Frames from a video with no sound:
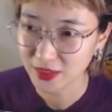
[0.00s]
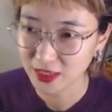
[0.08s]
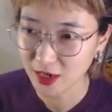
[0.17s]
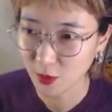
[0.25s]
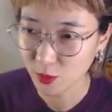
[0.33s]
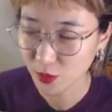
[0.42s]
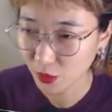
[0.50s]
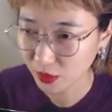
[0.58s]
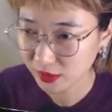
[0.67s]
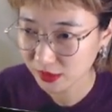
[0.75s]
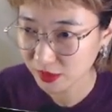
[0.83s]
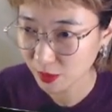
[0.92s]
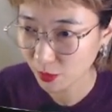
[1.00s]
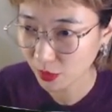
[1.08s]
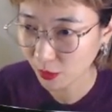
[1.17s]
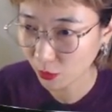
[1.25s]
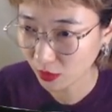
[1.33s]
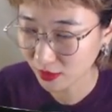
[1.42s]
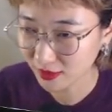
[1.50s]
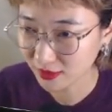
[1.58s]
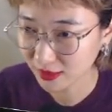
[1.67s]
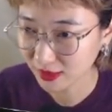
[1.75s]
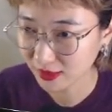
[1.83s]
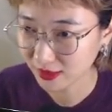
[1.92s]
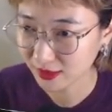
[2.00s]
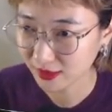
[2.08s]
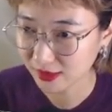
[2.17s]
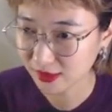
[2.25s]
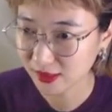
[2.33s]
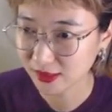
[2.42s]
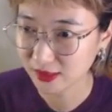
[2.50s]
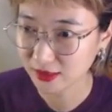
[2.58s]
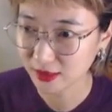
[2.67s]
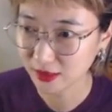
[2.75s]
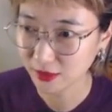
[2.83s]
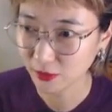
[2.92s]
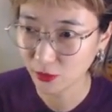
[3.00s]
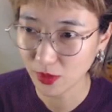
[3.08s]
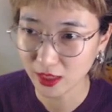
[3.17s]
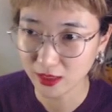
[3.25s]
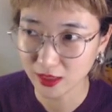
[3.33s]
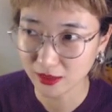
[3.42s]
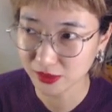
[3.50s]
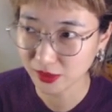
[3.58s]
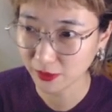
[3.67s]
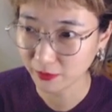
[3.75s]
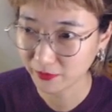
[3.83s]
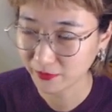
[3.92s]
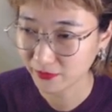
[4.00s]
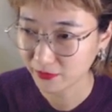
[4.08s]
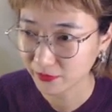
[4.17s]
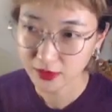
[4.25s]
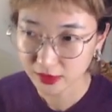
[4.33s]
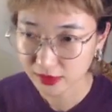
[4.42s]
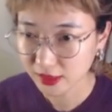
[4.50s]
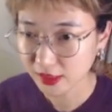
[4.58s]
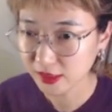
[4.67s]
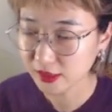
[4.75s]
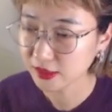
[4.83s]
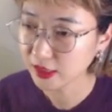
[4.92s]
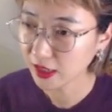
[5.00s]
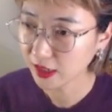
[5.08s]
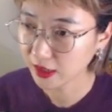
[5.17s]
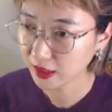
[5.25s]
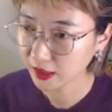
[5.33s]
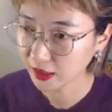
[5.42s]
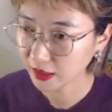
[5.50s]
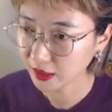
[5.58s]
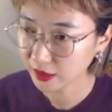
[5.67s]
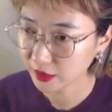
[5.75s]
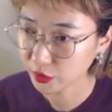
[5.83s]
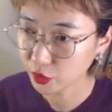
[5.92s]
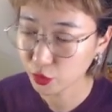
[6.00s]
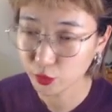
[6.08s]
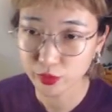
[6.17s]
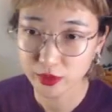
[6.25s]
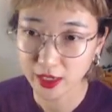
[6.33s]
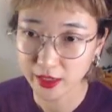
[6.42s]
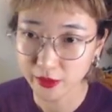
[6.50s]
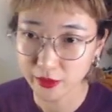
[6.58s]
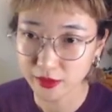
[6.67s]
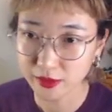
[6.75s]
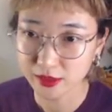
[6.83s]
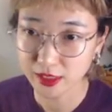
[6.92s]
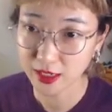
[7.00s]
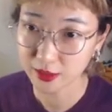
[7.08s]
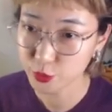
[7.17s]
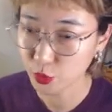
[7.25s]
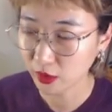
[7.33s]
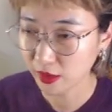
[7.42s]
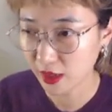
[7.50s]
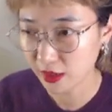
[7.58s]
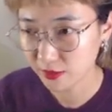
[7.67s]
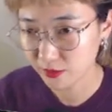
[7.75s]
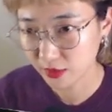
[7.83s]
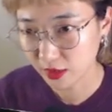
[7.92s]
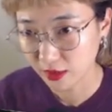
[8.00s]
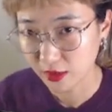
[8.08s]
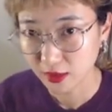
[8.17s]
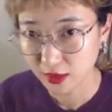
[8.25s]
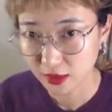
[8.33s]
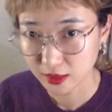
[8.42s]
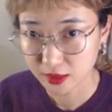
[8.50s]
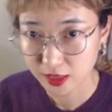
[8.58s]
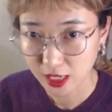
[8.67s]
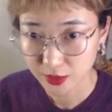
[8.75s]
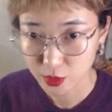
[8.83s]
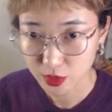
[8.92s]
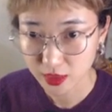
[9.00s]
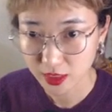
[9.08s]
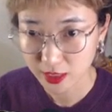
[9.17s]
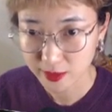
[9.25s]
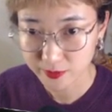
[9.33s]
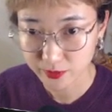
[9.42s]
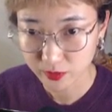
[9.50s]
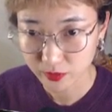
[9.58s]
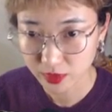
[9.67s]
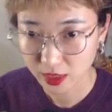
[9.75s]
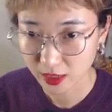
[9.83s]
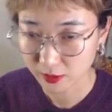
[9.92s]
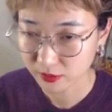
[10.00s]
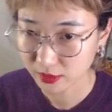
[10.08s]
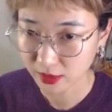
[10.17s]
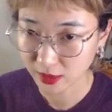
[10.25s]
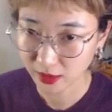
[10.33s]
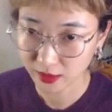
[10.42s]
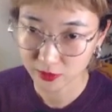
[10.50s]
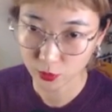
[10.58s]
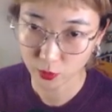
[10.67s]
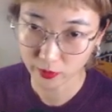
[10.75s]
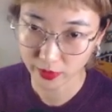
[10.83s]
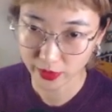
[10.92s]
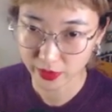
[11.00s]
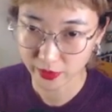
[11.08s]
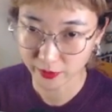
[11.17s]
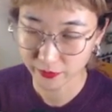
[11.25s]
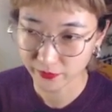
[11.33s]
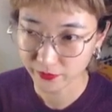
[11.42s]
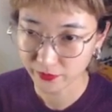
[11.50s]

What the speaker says: Yeah, of course, number 1 is the right answer. This is a Q player's actual game. In the actual game, Black played over here.